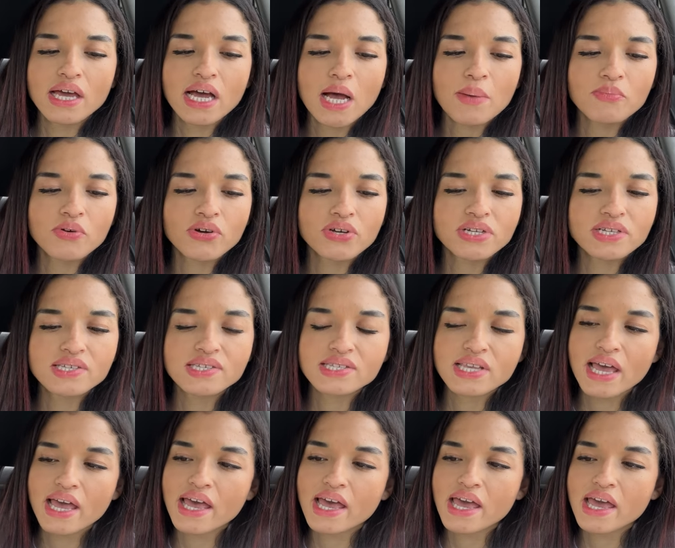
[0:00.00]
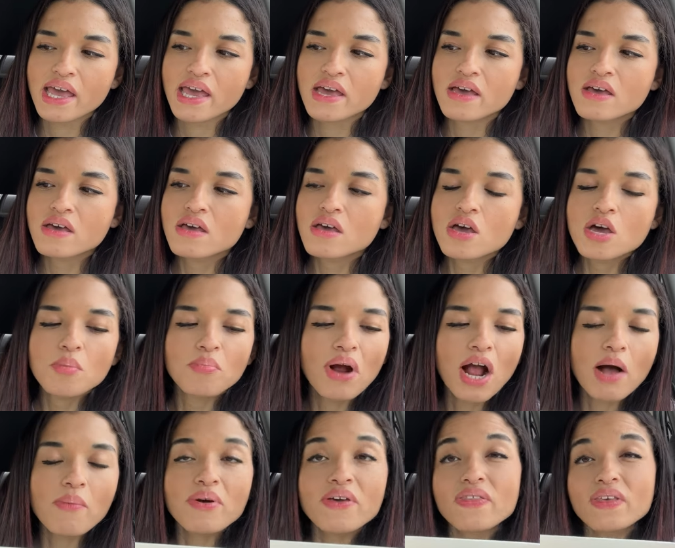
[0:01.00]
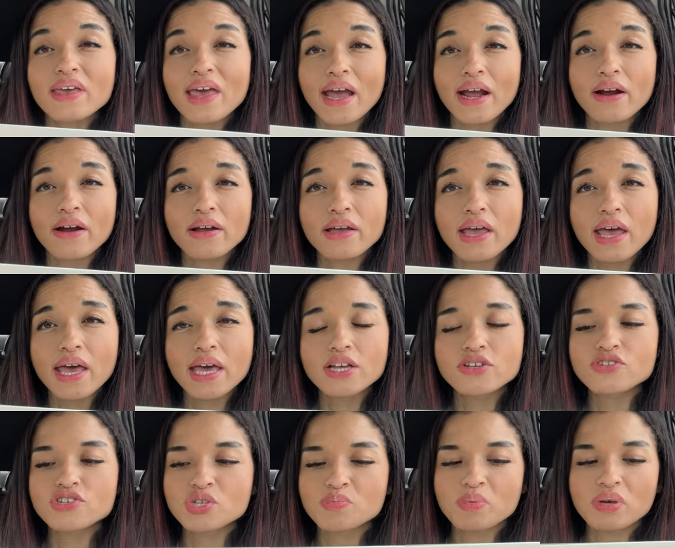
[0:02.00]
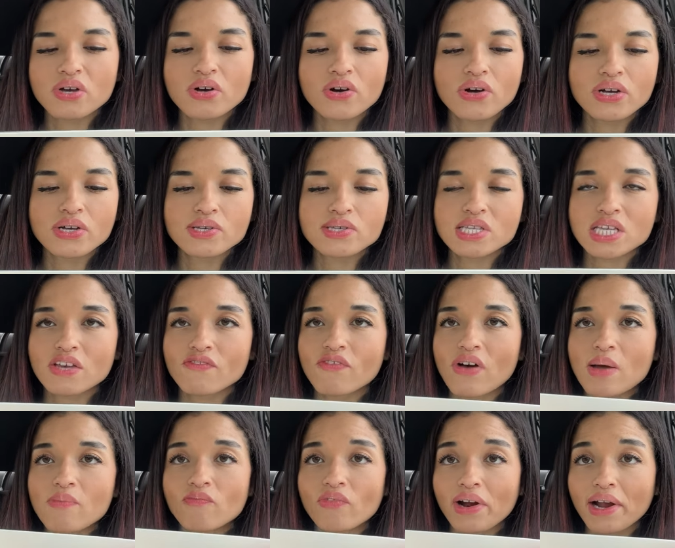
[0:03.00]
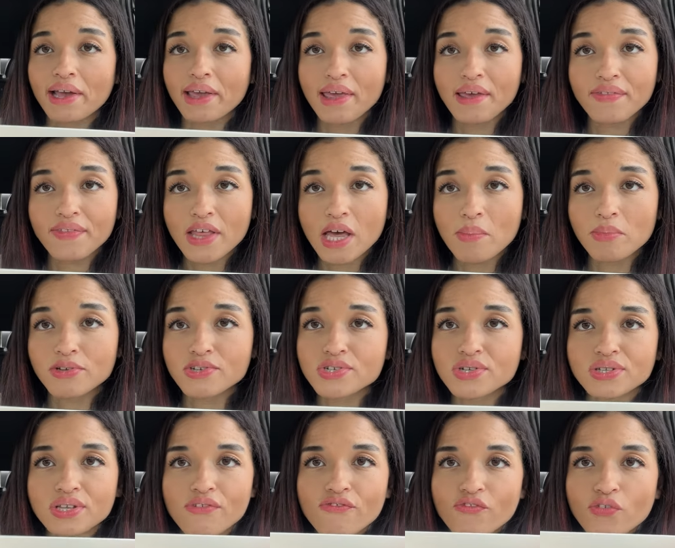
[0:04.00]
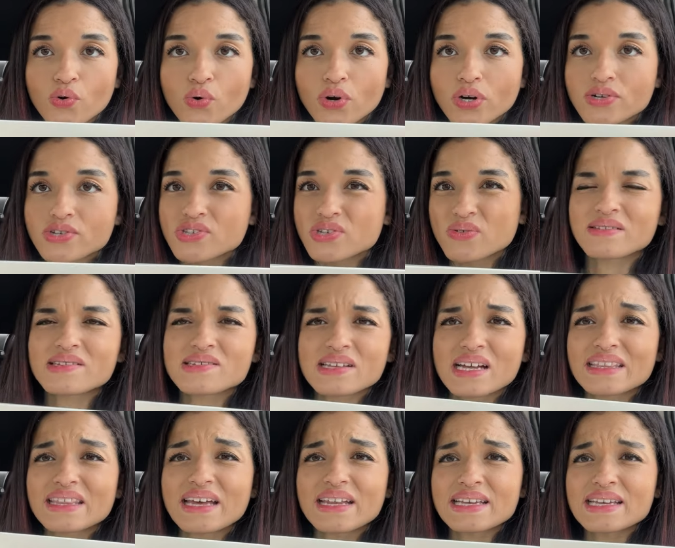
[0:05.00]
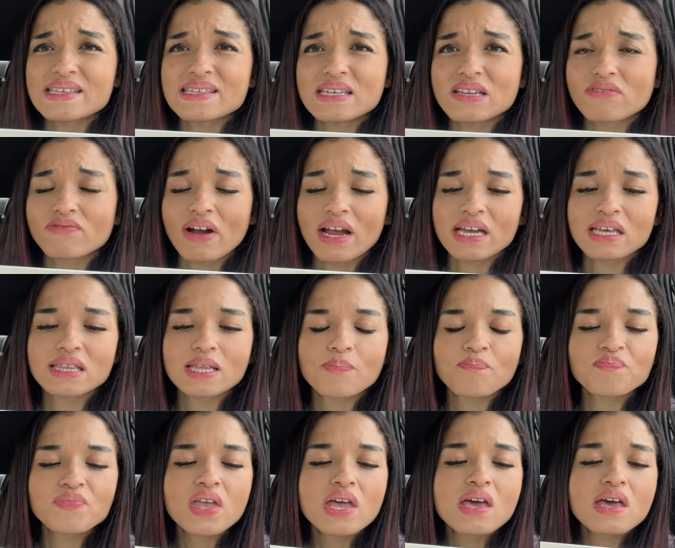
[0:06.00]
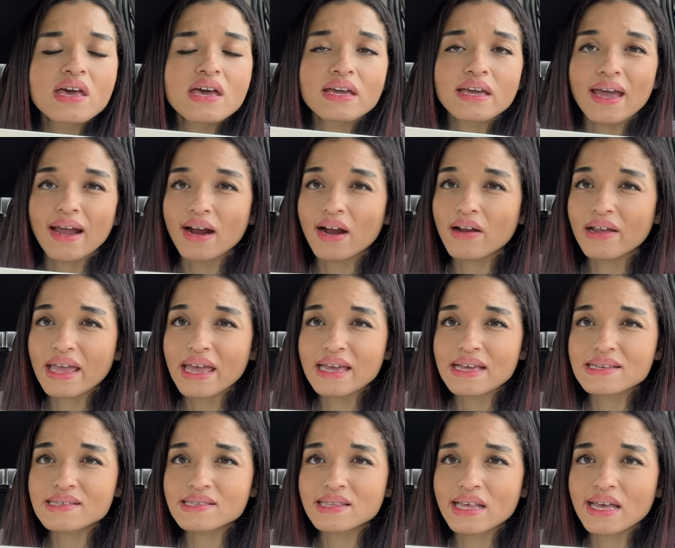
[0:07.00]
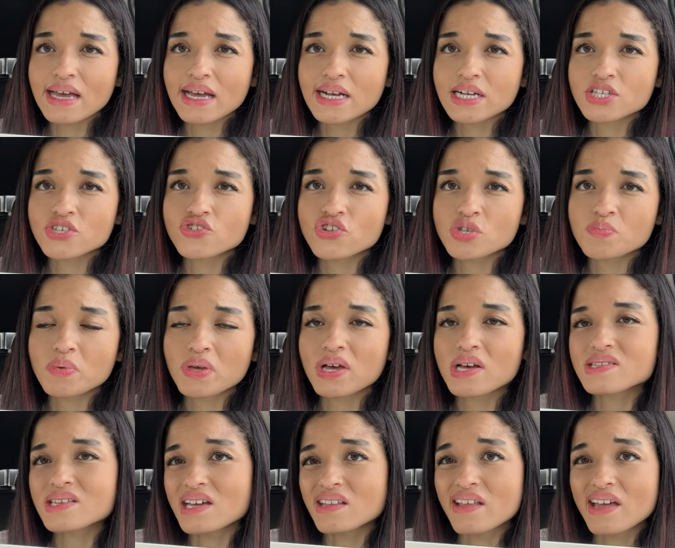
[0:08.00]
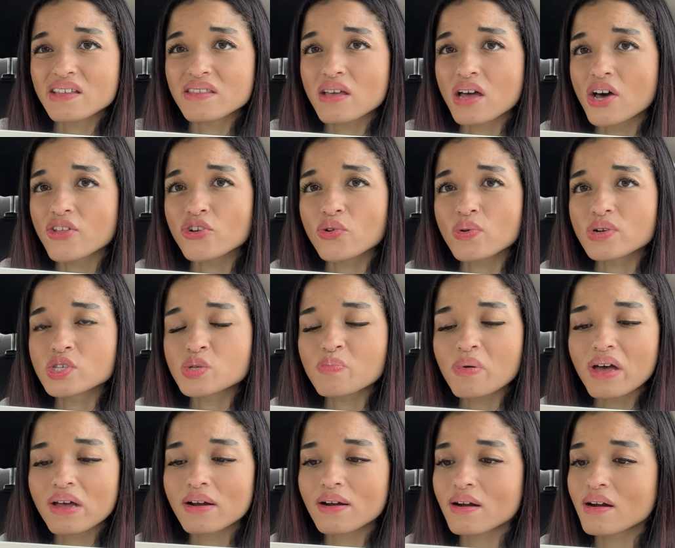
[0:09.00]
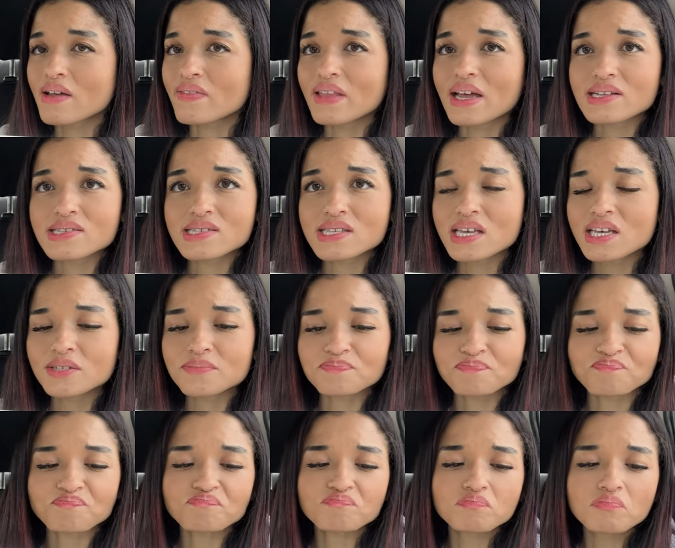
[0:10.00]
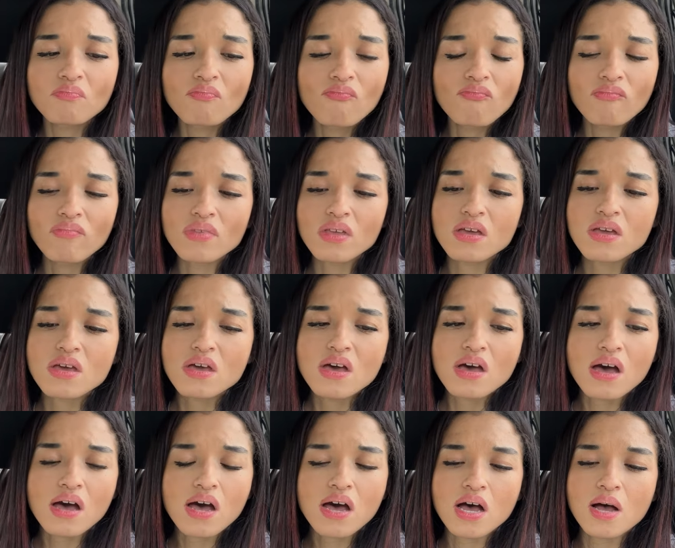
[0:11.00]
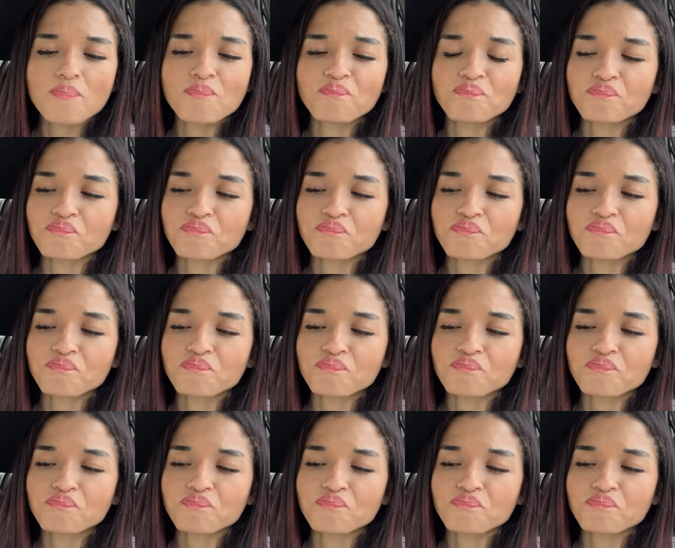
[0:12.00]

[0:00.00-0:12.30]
I'm going to say probably the carrot cake just because if I'm ranking them, there's only four, so it's not that easy to rank them. Carrot cake is last just because I like the other ones better and that's it. Um,